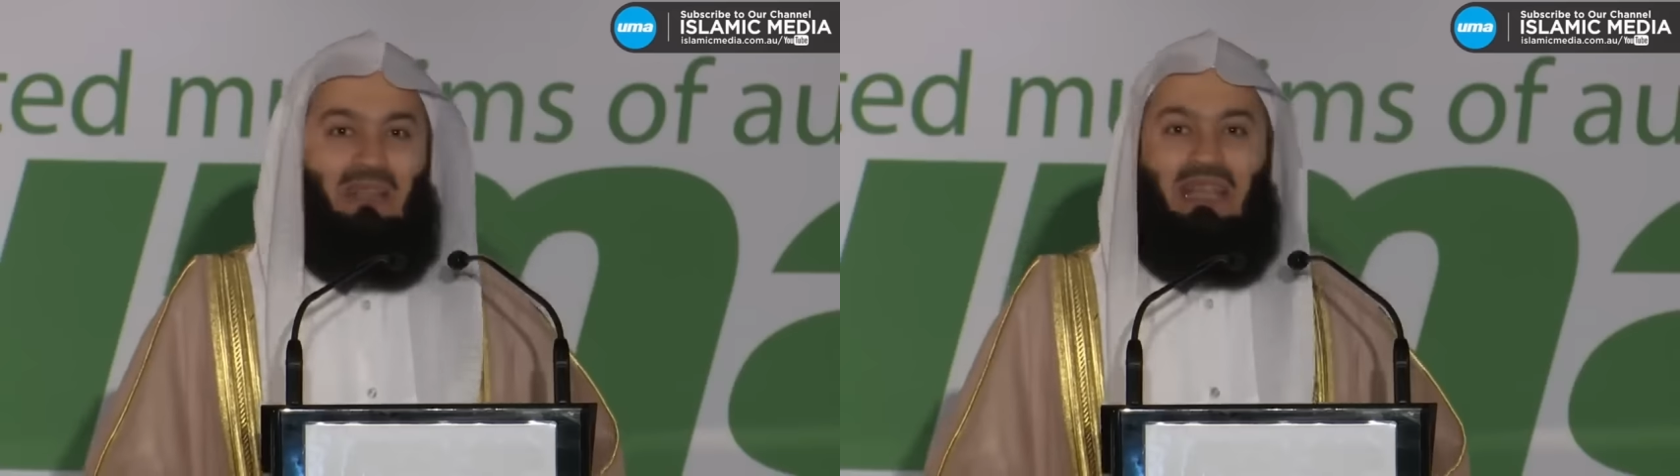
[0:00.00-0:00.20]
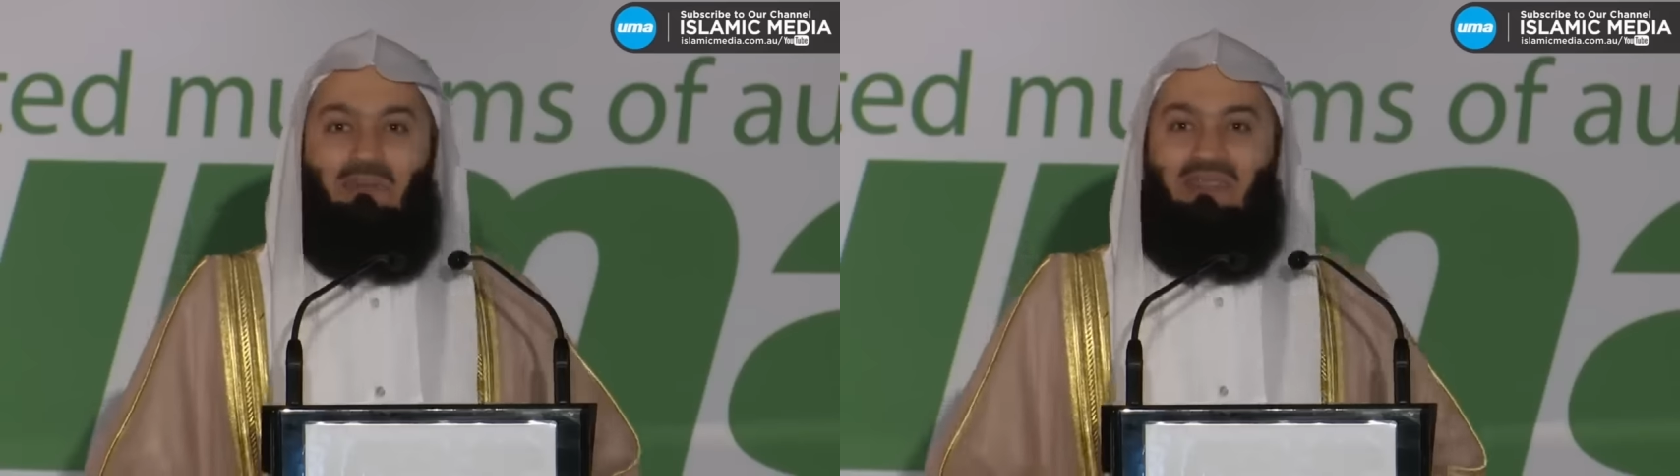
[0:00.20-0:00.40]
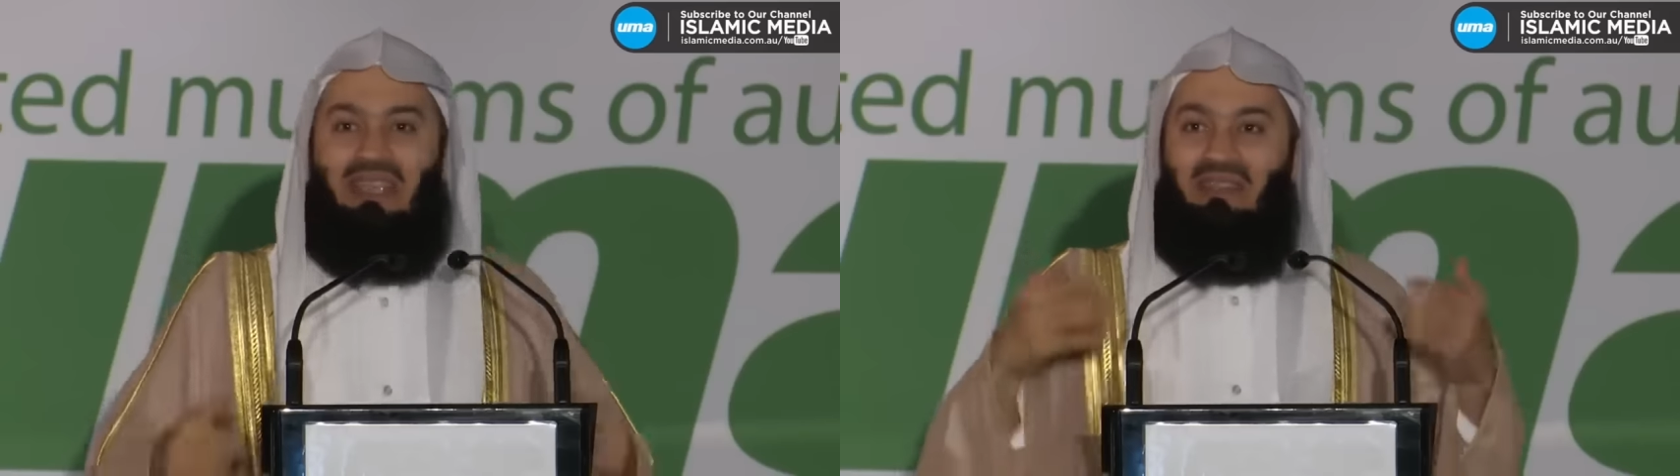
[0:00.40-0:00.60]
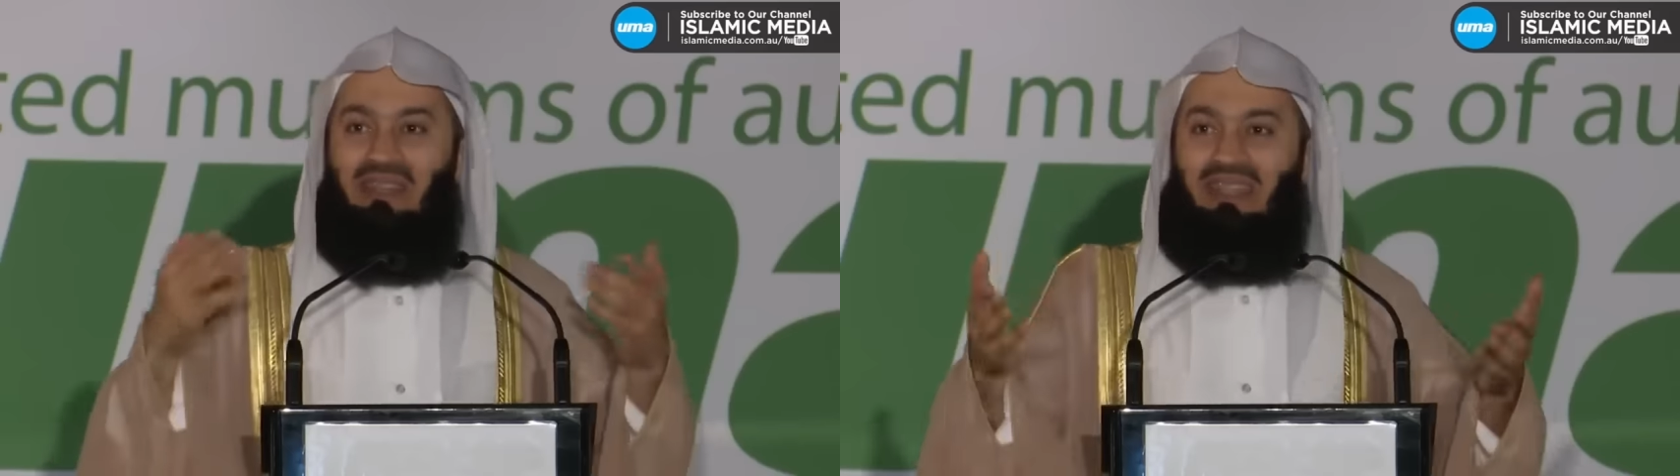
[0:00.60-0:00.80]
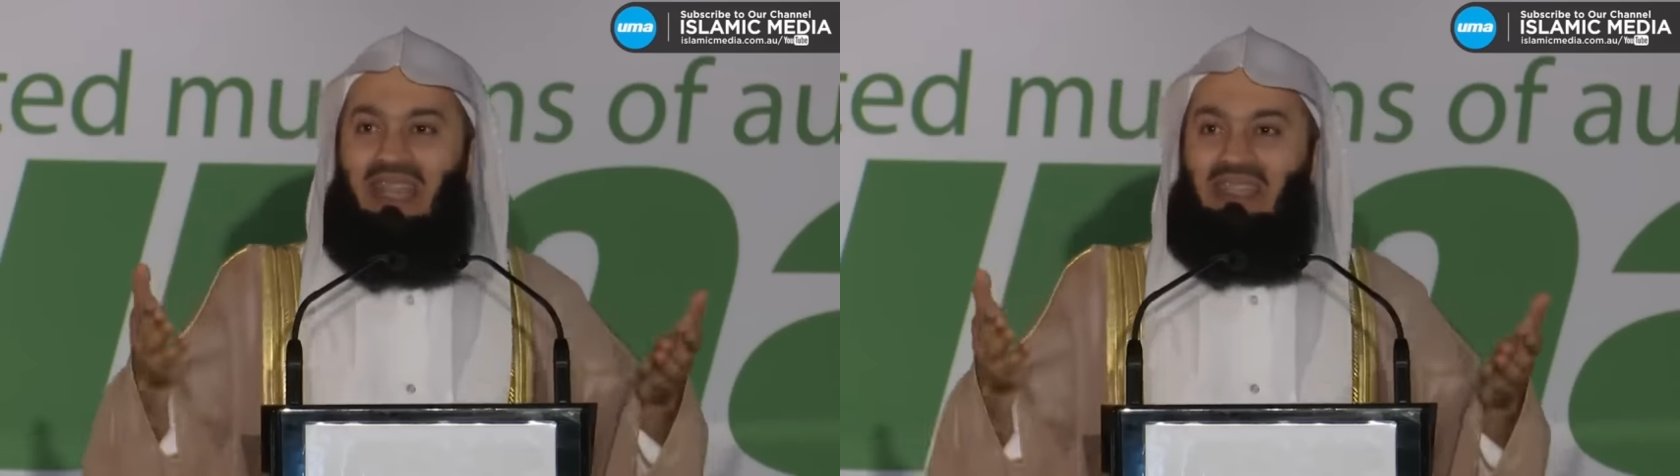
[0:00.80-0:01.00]
becomes
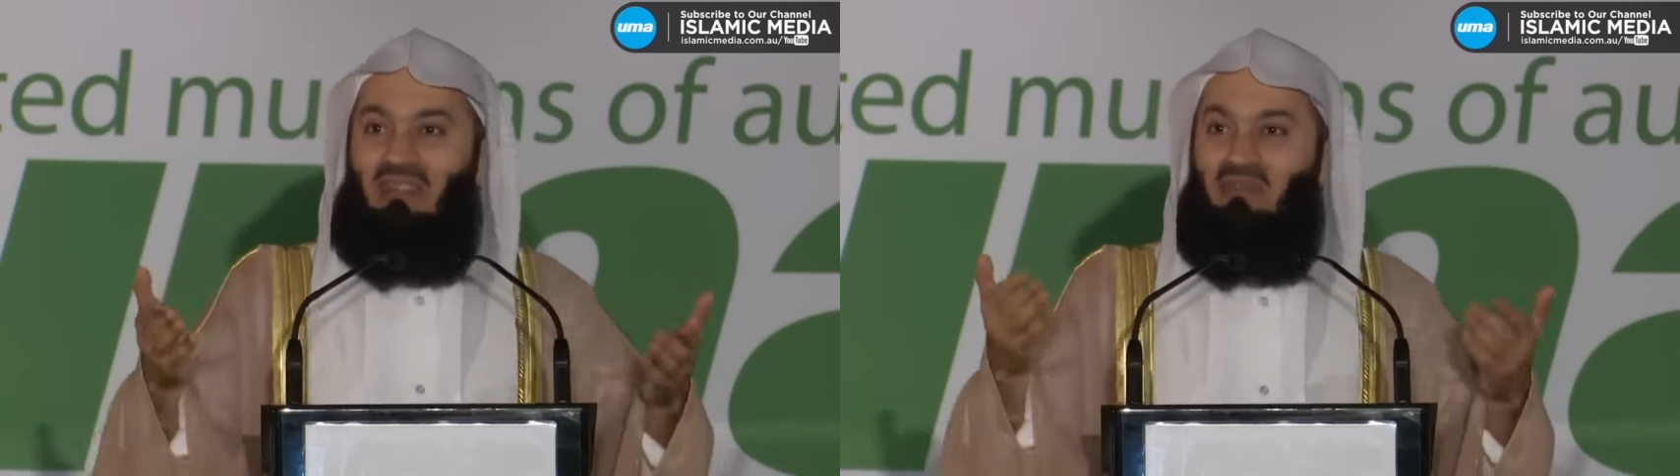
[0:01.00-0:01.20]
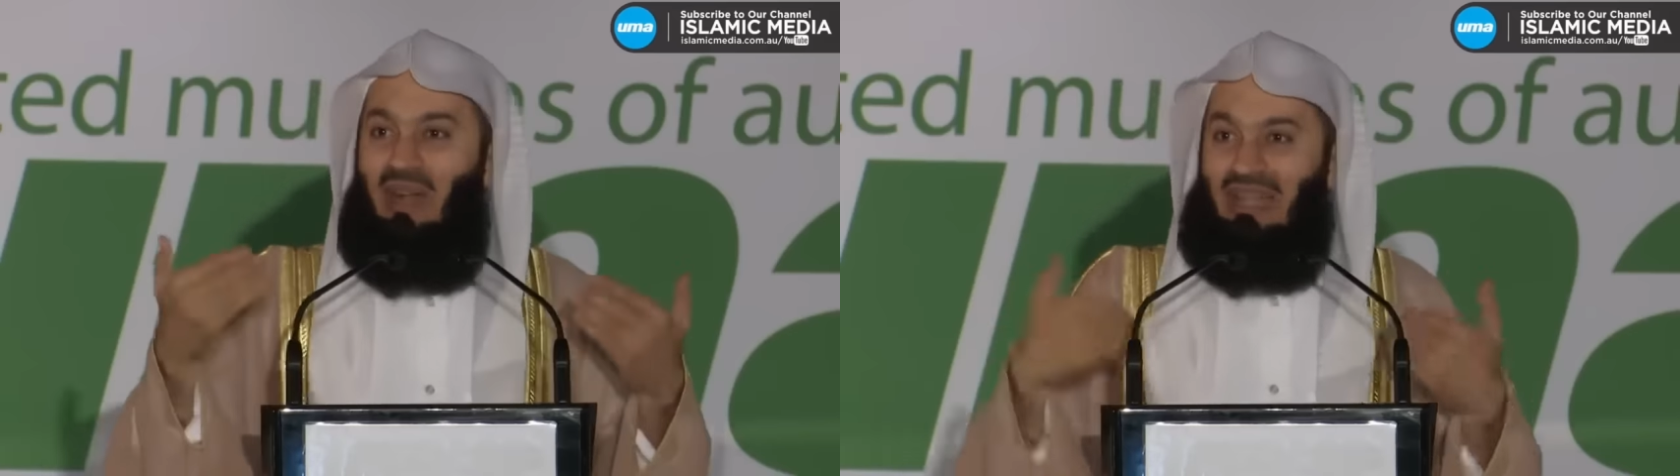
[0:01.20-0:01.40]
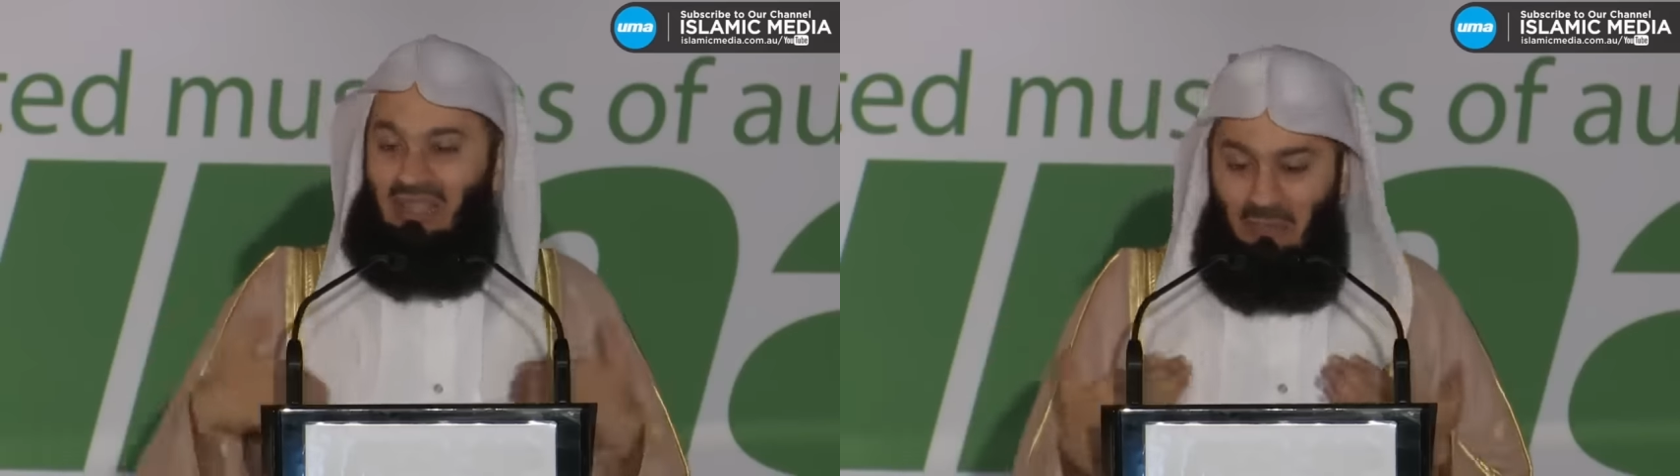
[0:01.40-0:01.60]
irritating for us